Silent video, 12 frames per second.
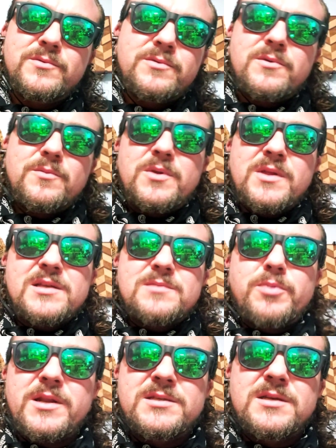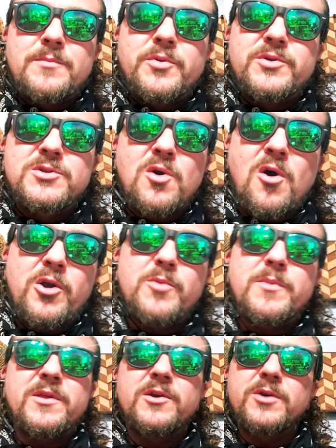I mean, that's plain and simple. There's no
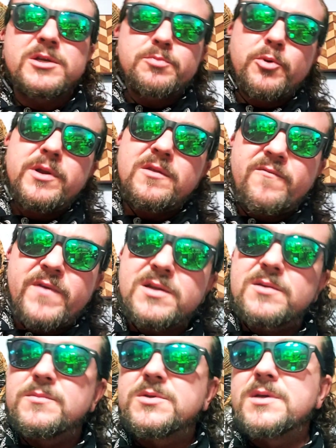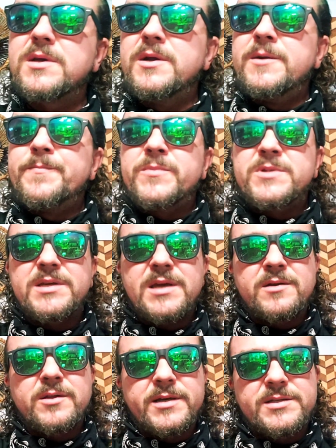argument that you're exploiting the victims to get
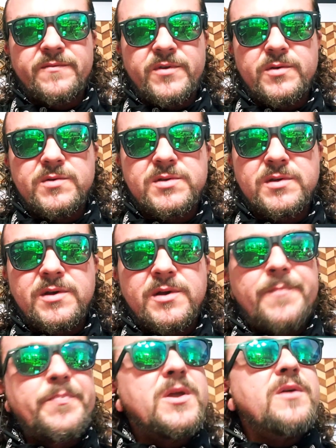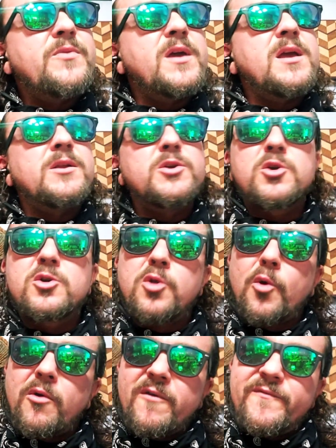clicks and views. And then you're
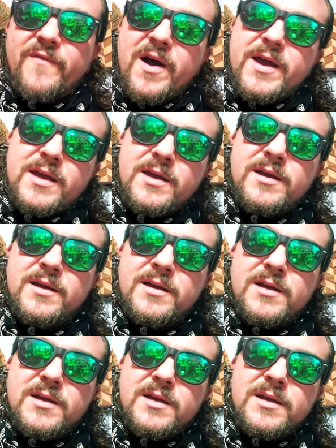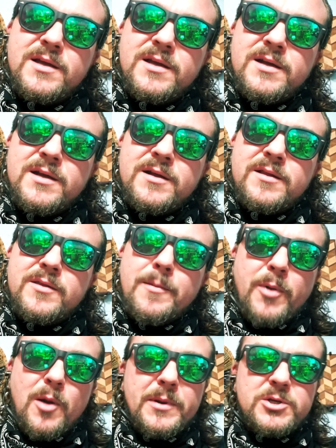glorifying the
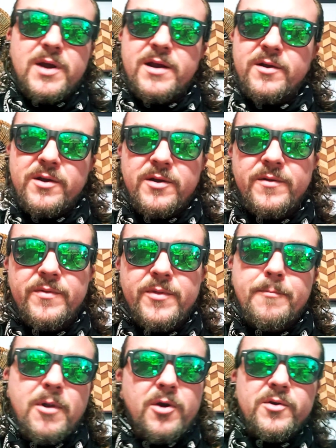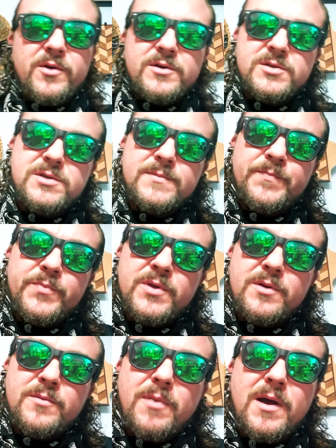perpetrator, the murderers,
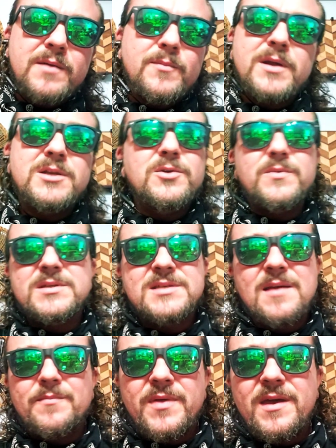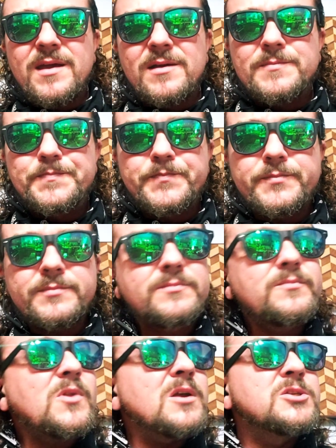by, by doing the same thing.
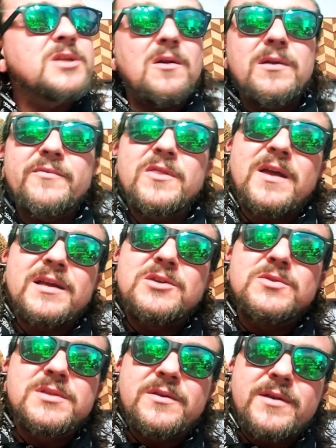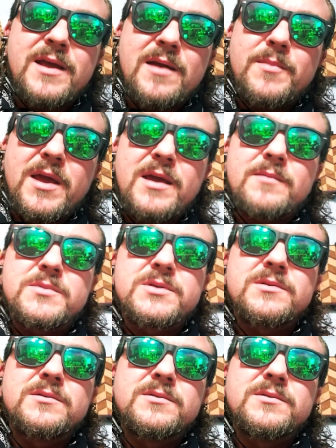Actually, I don't even like using their damn names.